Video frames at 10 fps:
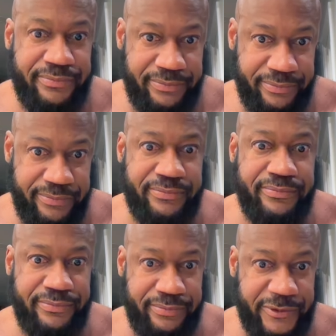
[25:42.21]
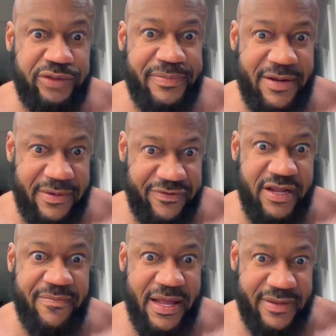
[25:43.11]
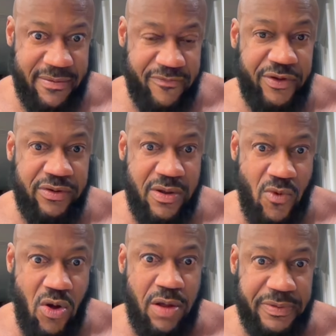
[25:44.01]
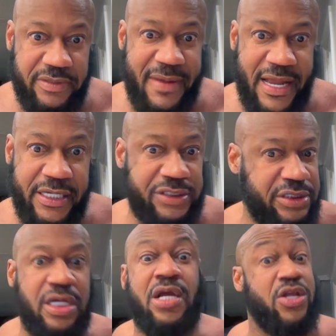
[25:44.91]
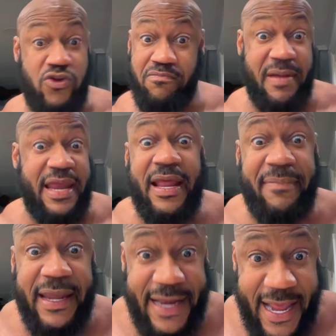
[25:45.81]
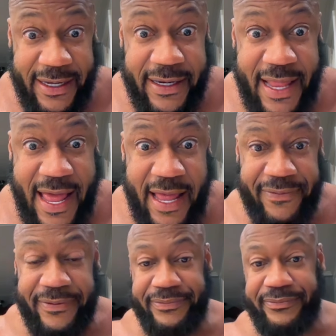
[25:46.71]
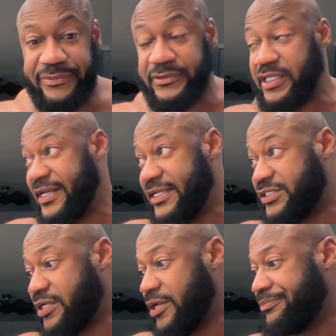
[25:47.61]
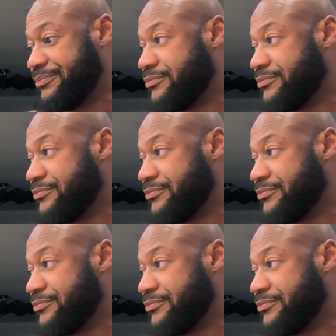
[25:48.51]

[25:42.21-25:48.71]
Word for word: Mm-hmm. So you might want to think about that before you come walk up into my kitchen. You may not make it out of here alive. And clean that shit up.